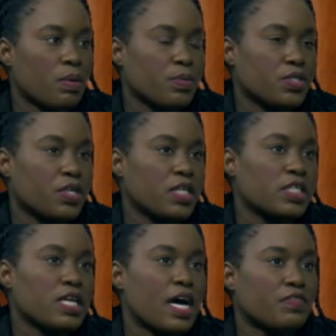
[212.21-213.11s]

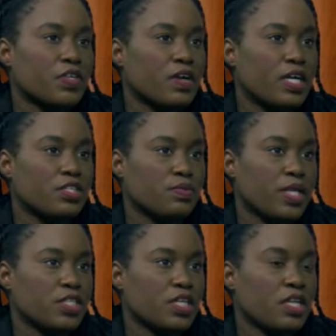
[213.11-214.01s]
opportunities after
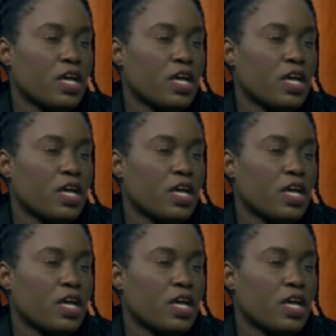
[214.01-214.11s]
graduation.